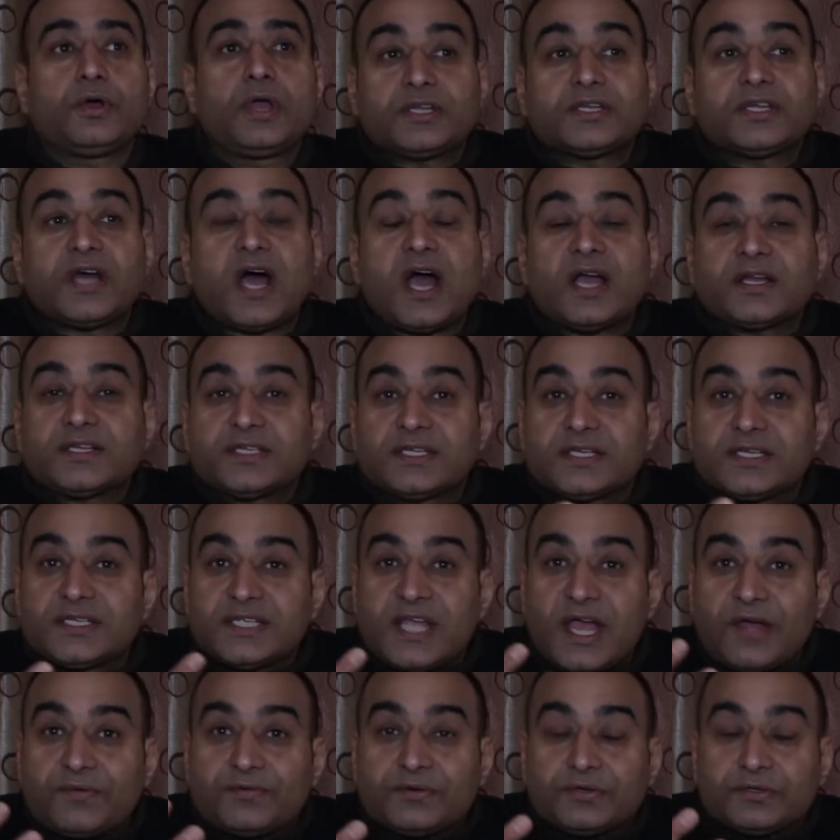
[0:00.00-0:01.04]
The doctors
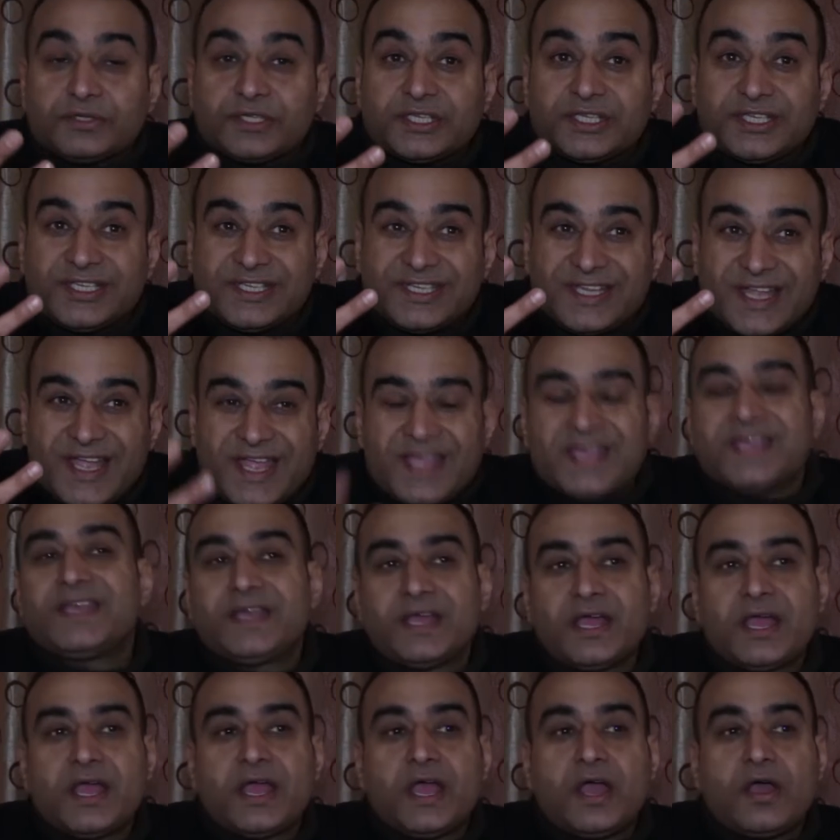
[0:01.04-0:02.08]
have to
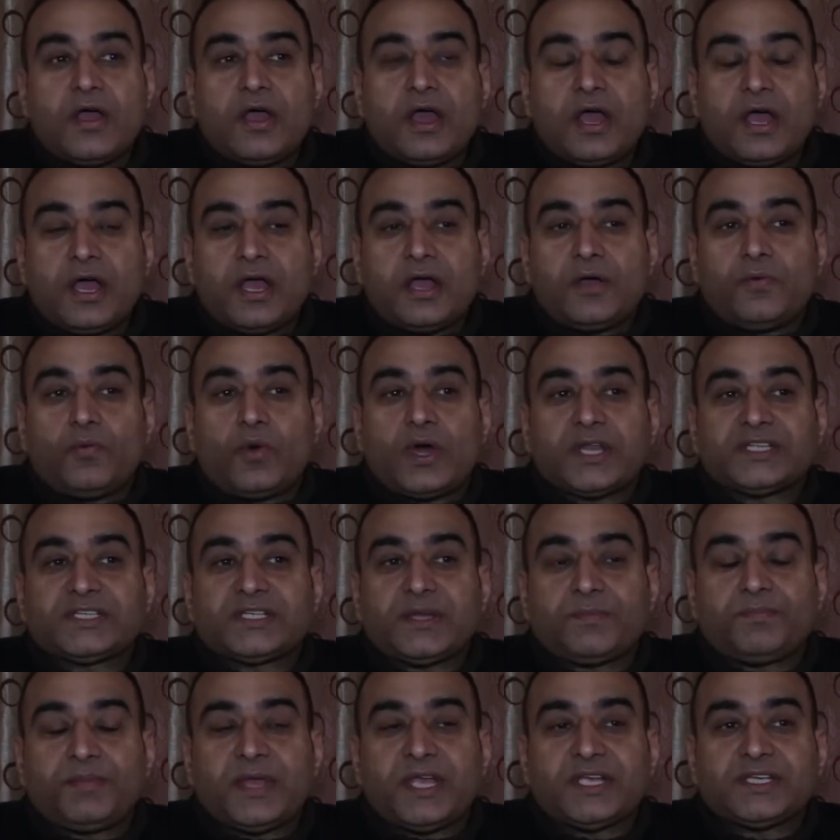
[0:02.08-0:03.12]
think
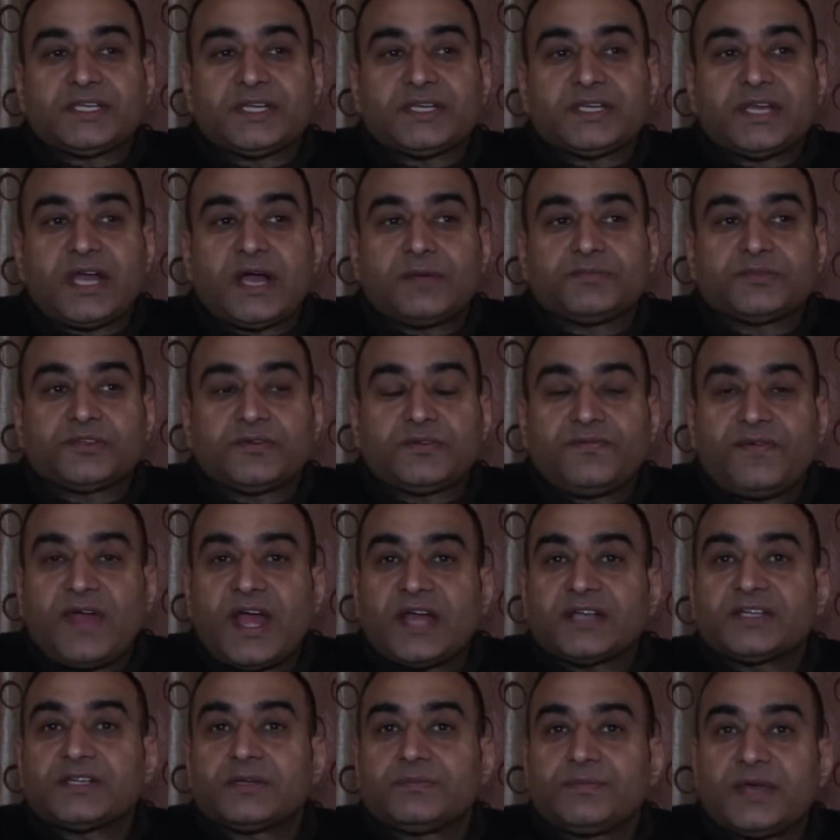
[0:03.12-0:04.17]
once a patient comes with
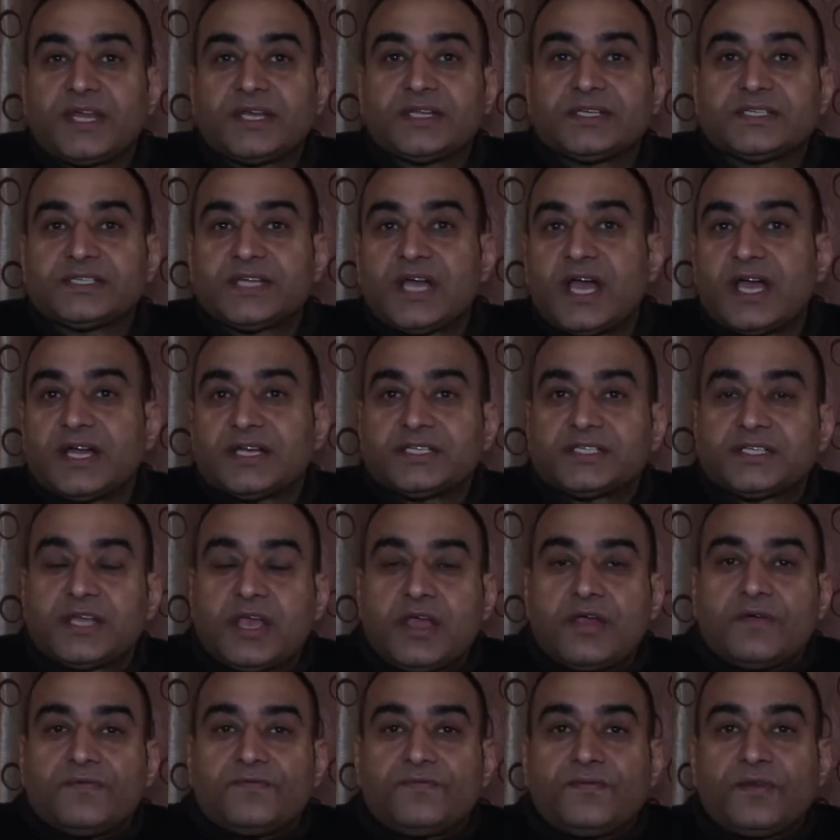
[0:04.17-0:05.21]
fatal meningitis,
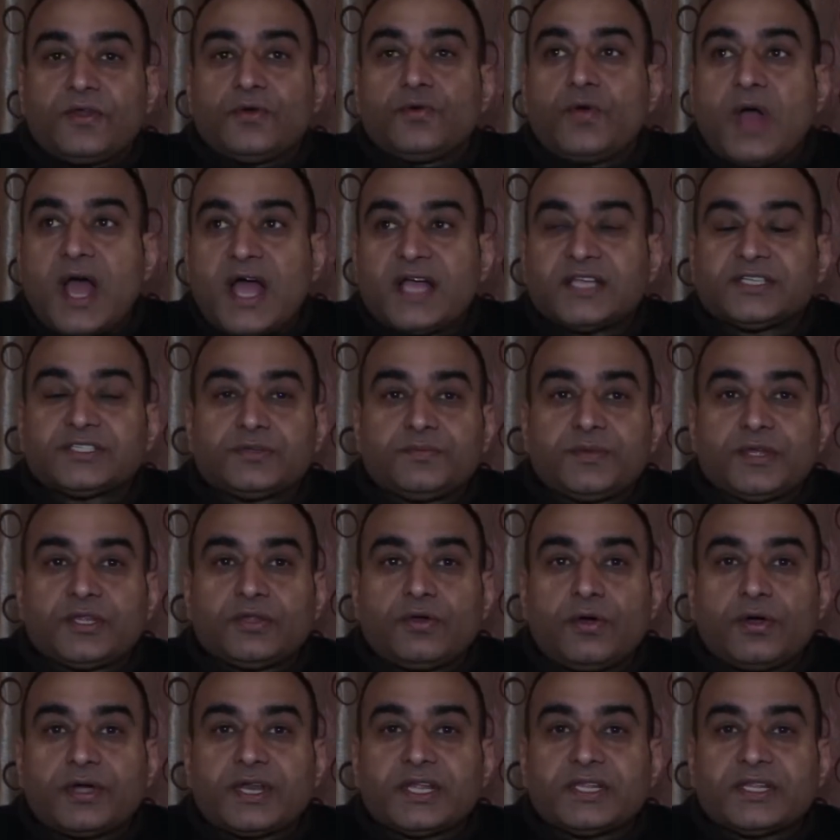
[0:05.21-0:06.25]
flu has to be
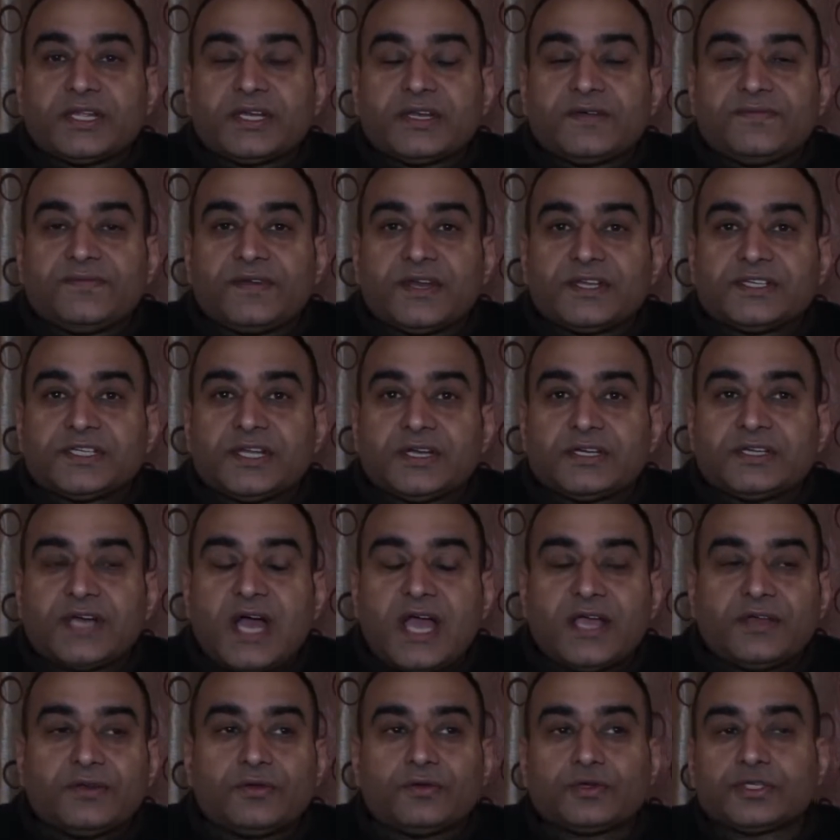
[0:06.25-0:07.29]
thought in the differential
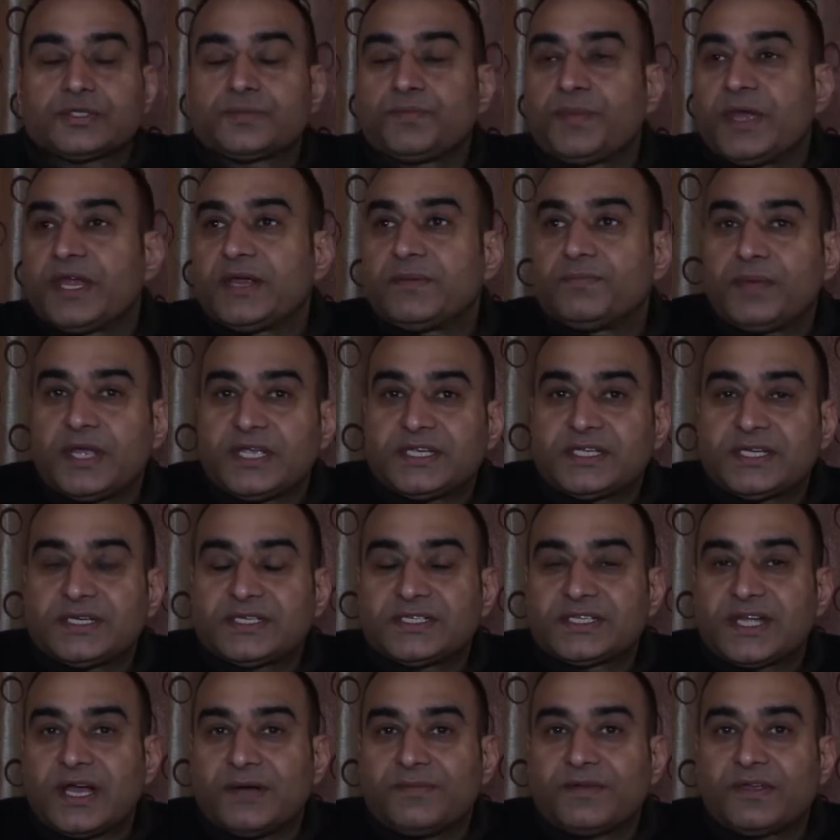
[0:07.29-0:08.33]
diagnosis.
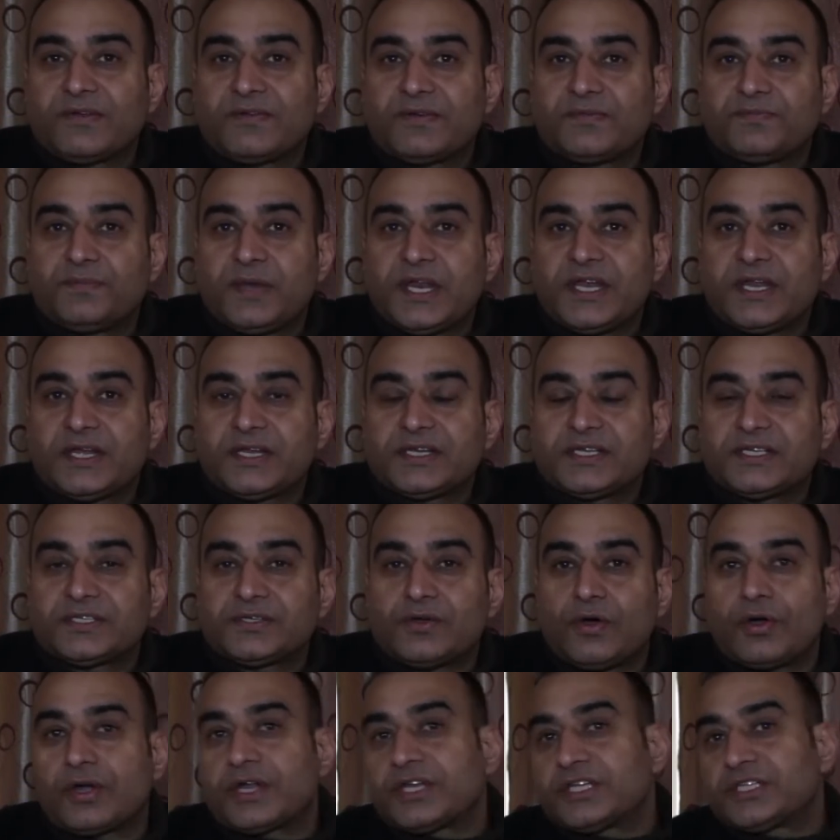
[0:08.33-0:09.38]
Patients coming with bleeding
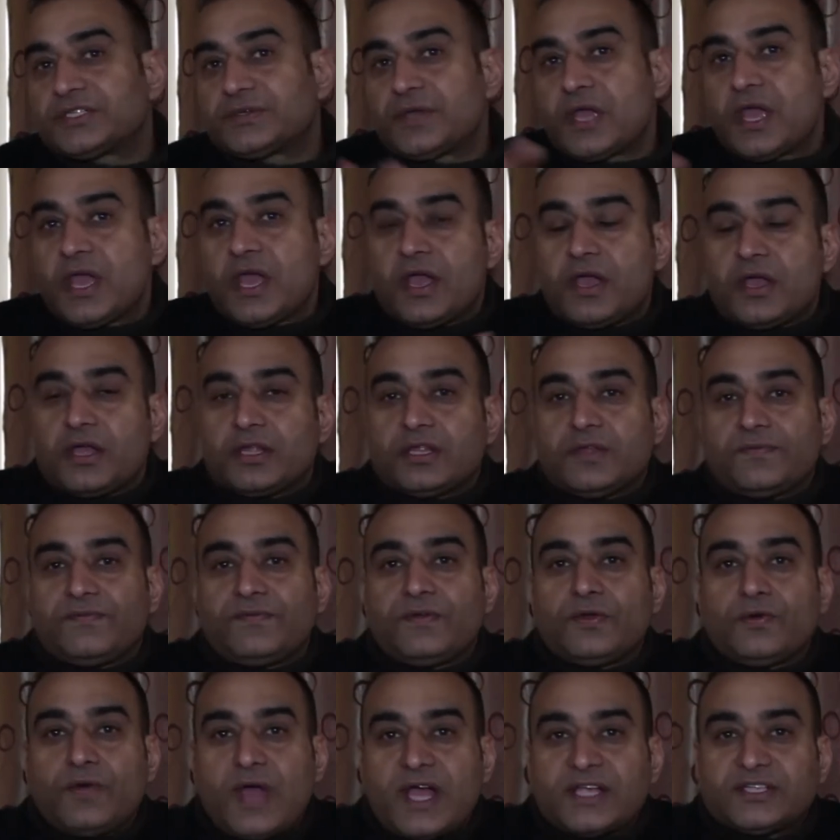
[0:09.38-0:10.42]
disorders, the
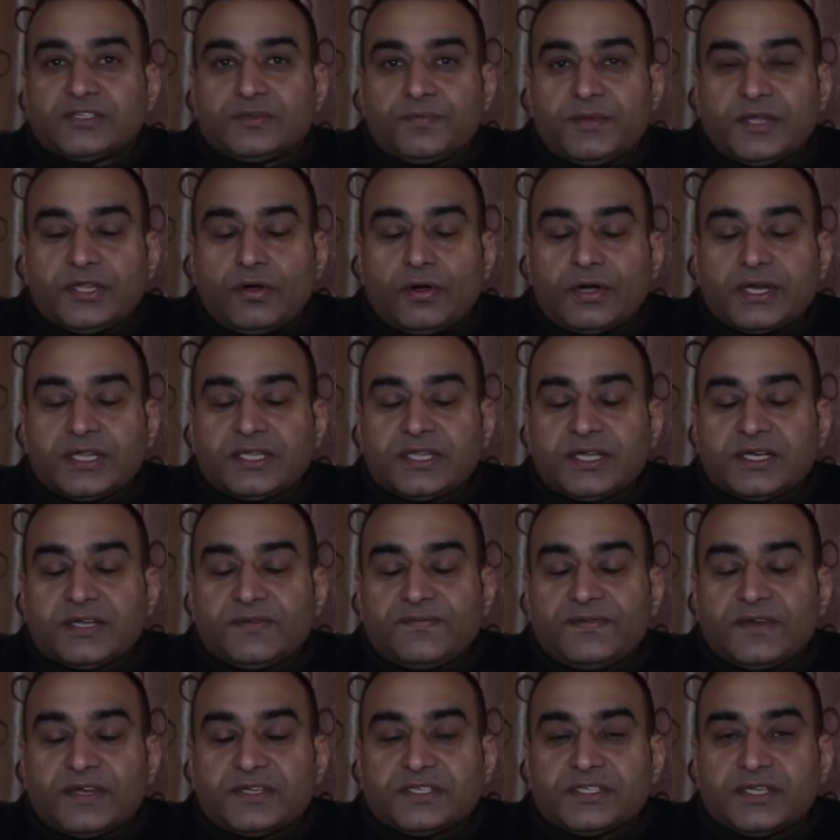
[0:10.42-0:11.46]
flu has to be thought in the
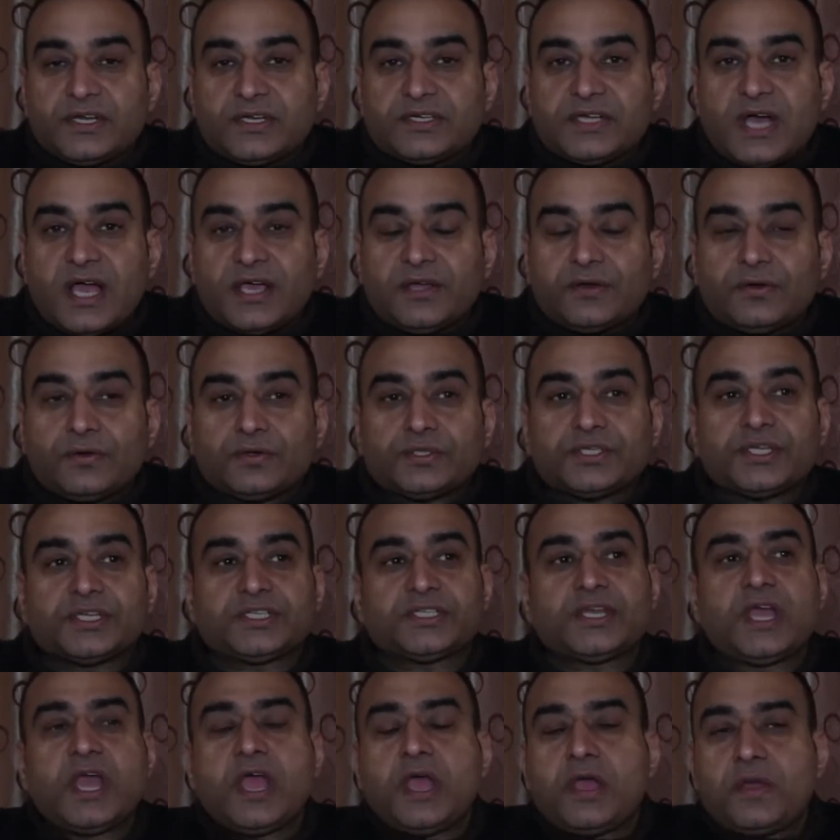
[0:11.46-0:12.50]
differential
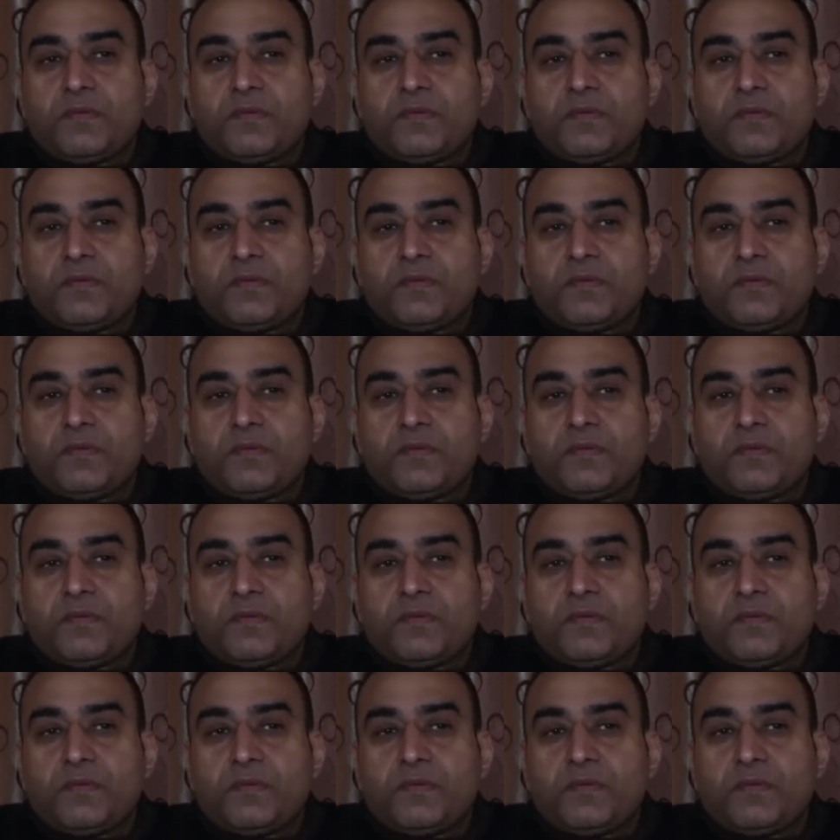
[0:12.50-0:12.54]
diagnosis.